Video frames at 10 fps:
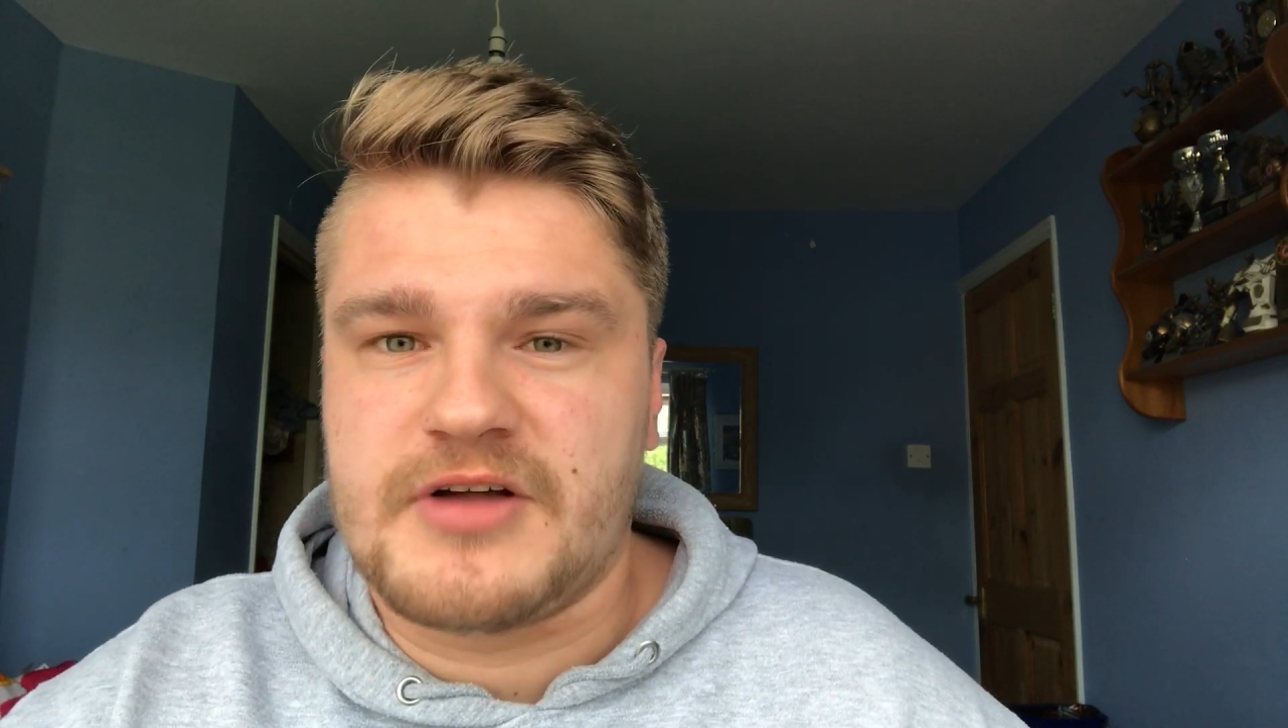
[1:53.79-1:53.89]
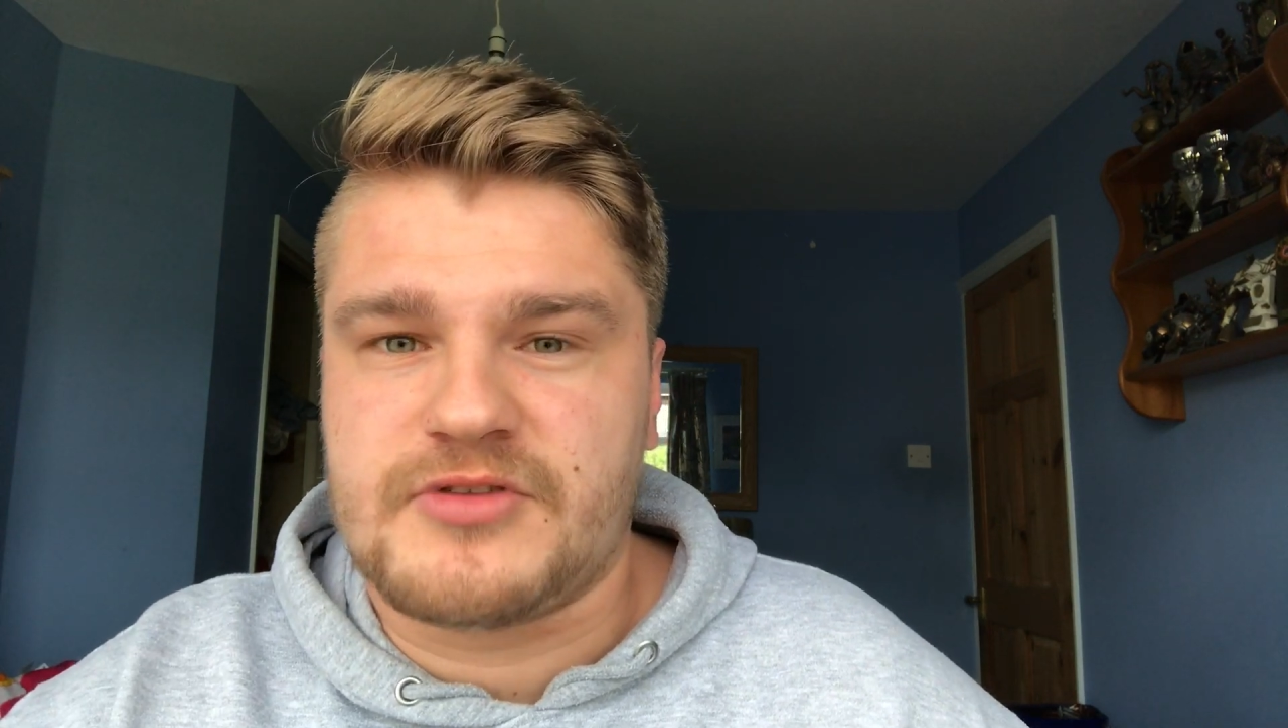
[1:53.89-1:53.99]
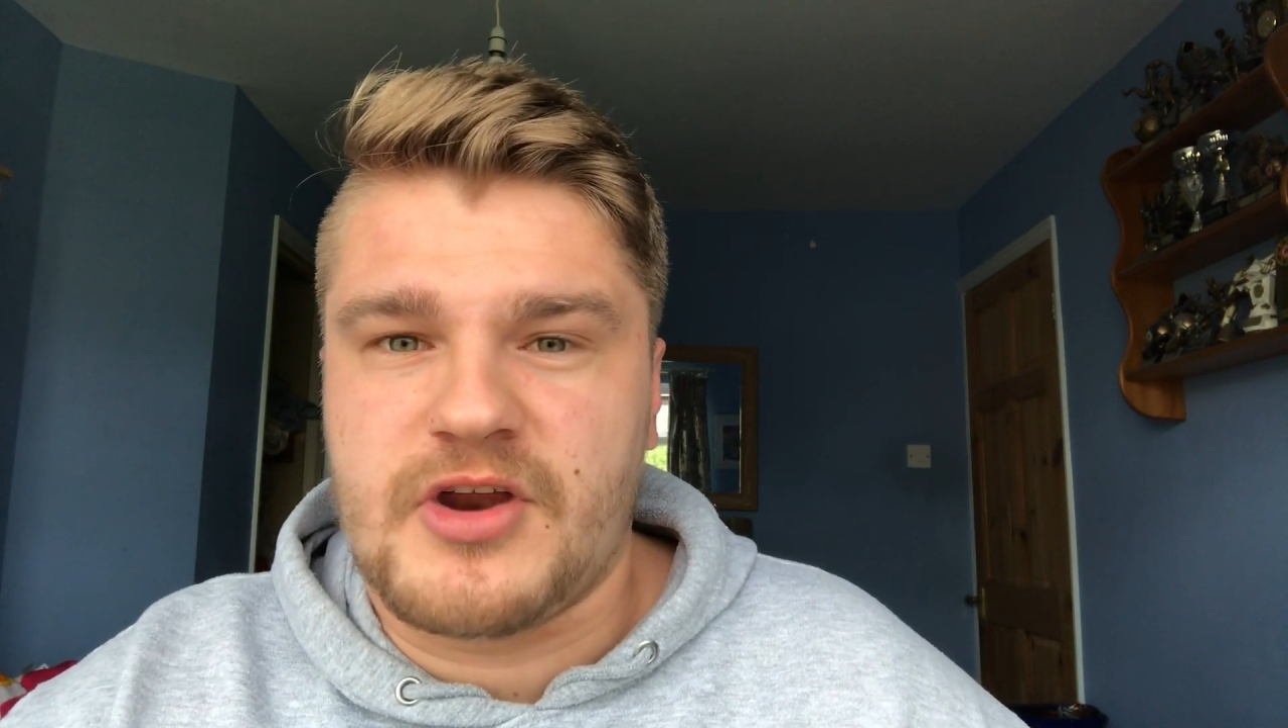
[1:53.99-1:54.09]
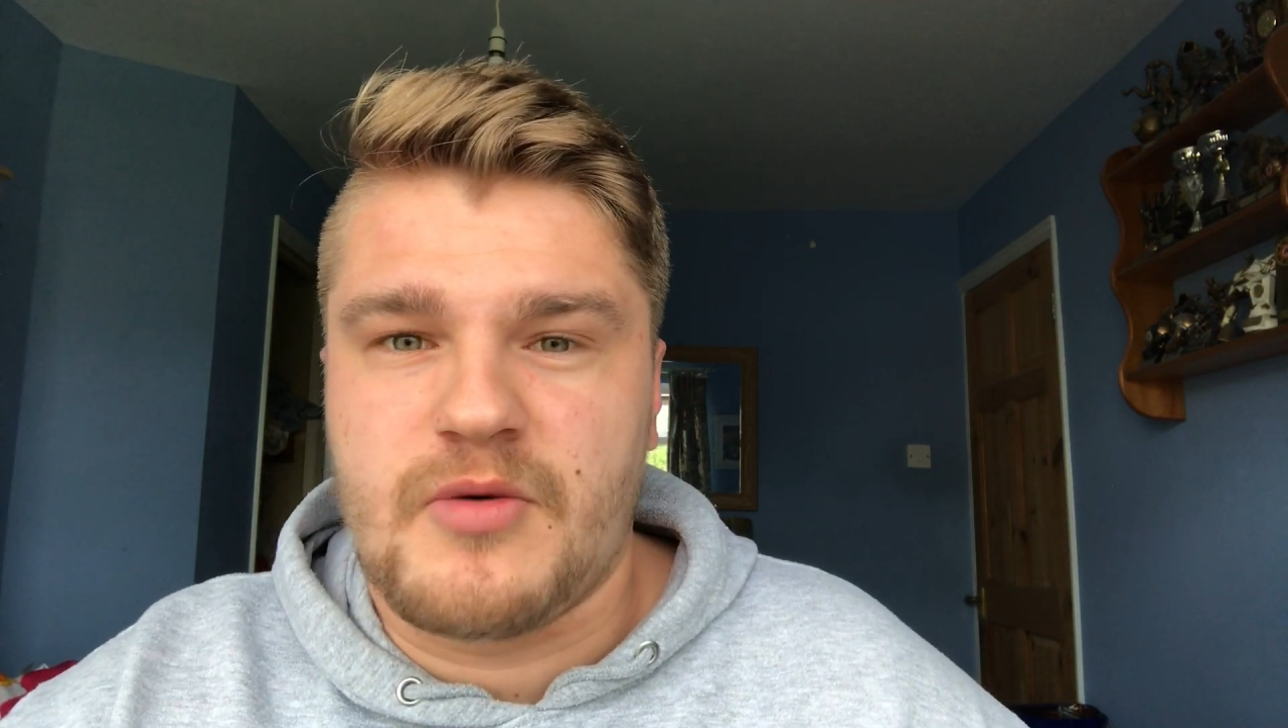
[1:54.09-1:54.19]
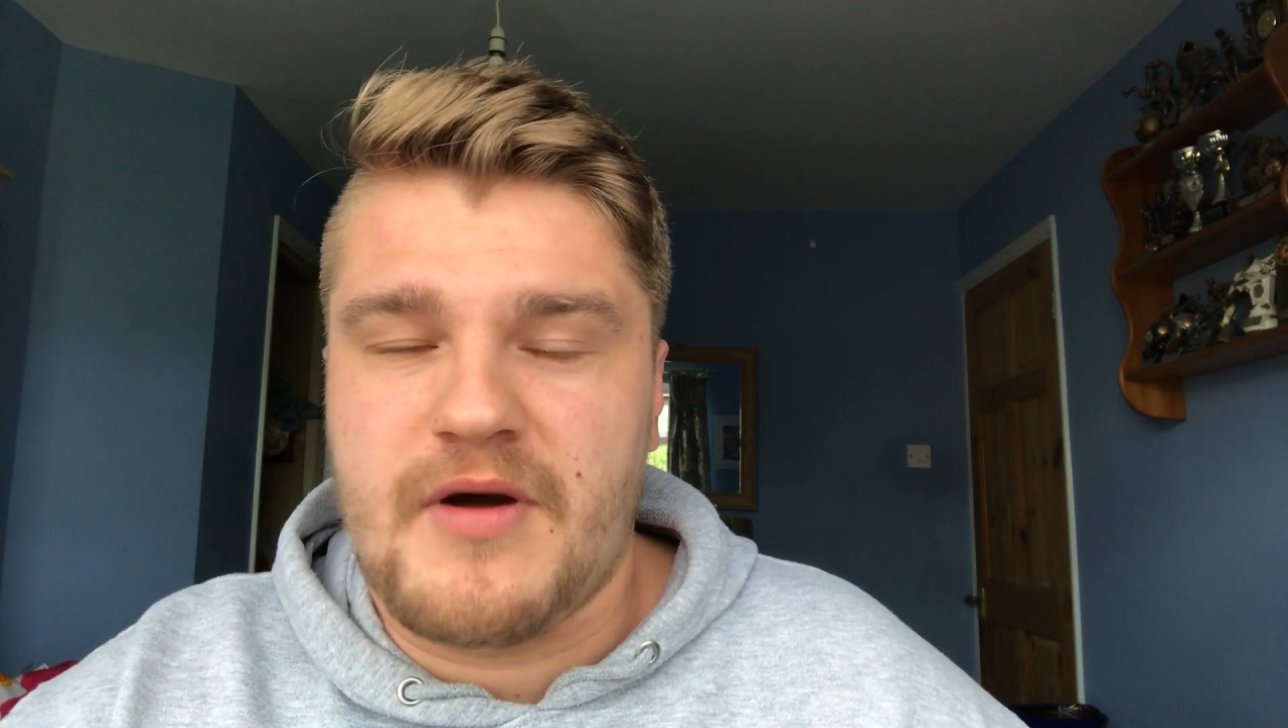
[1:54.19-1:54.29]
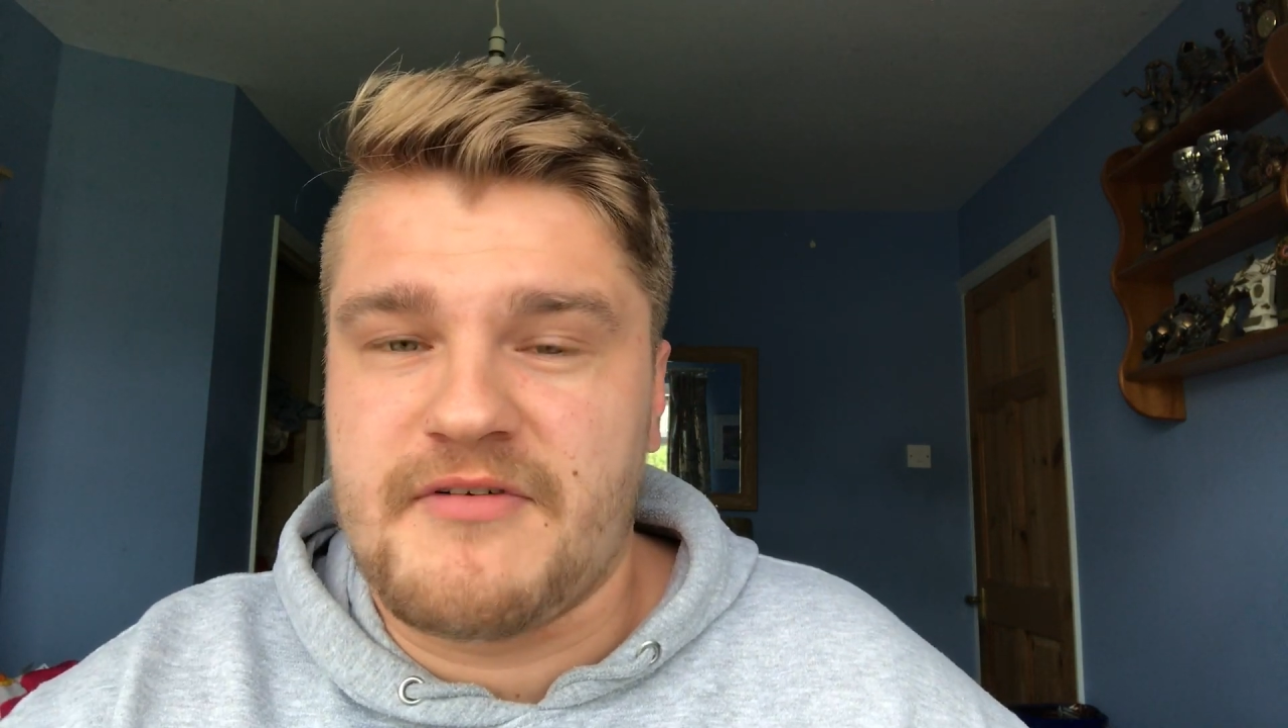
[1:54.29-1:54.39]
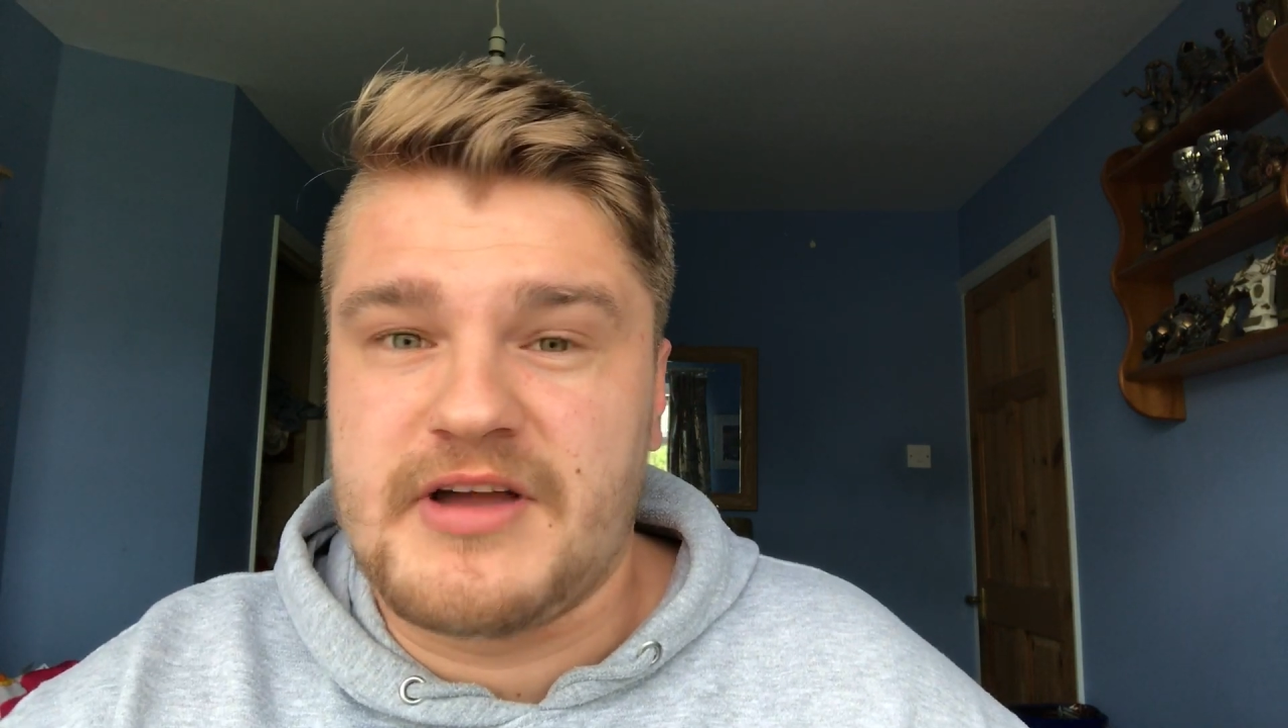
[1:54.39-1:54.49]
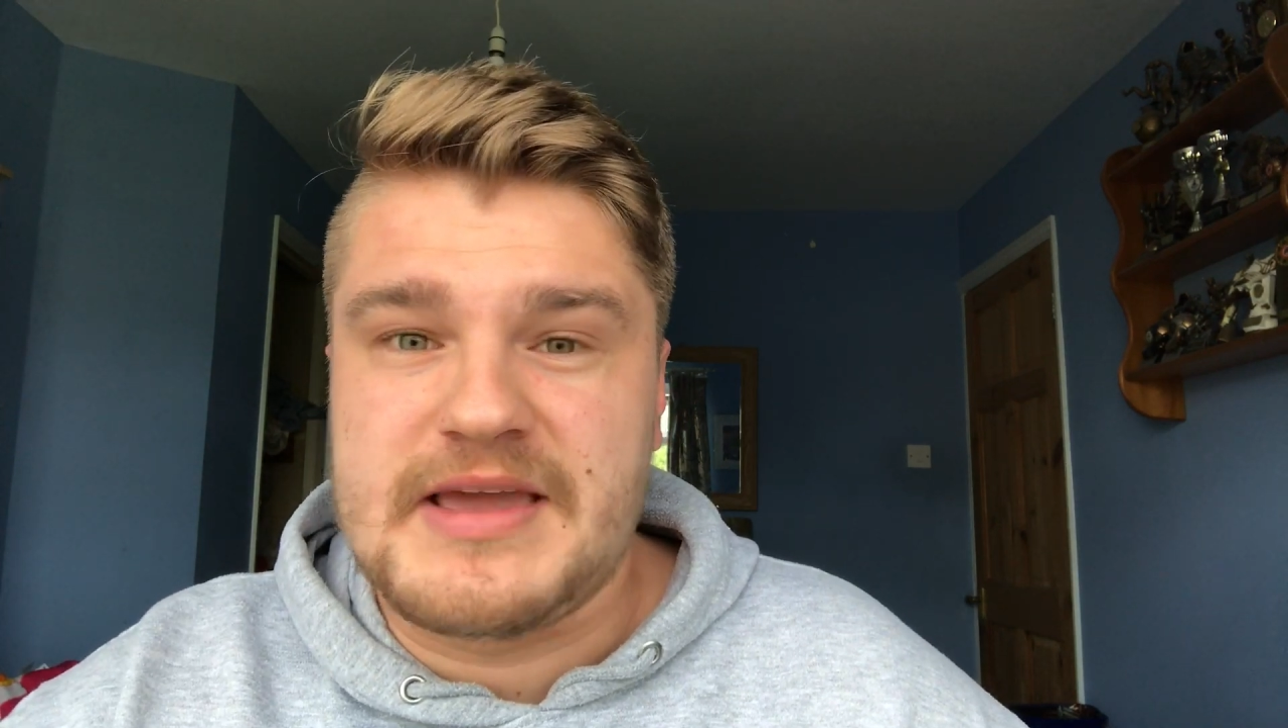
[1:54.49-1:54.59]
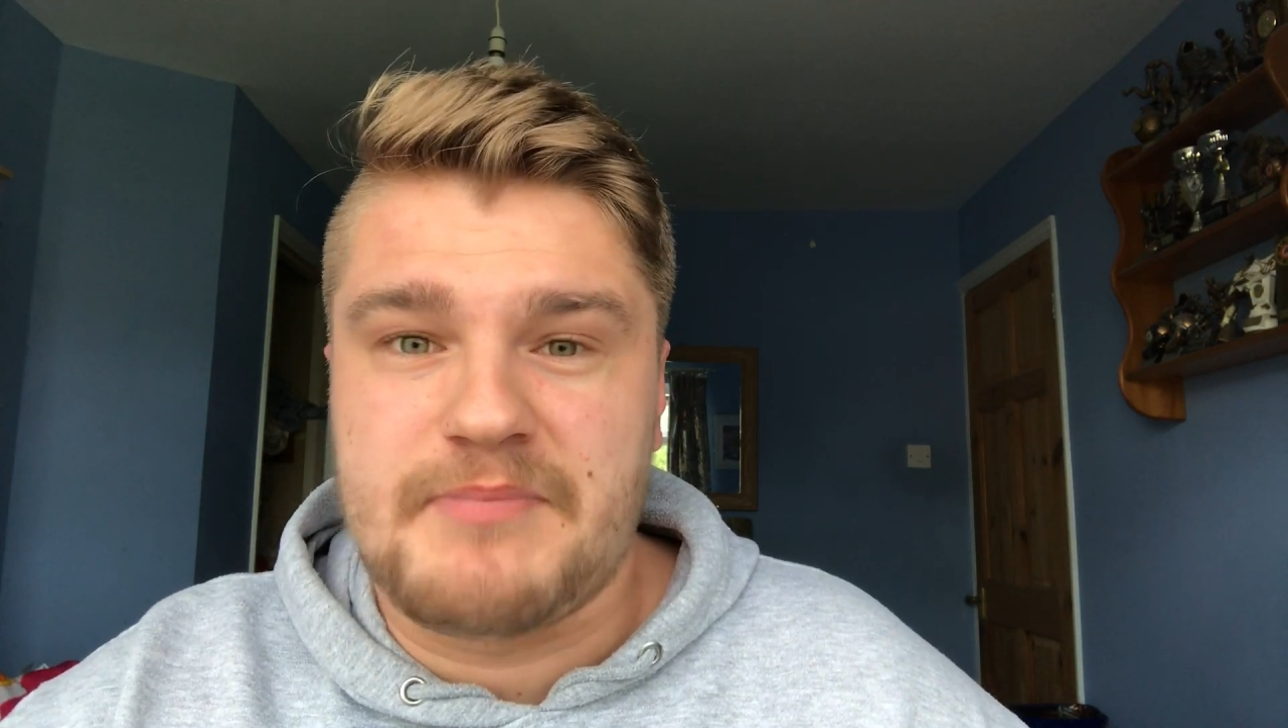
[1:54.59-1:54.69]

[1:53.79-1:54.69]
I don't know whether he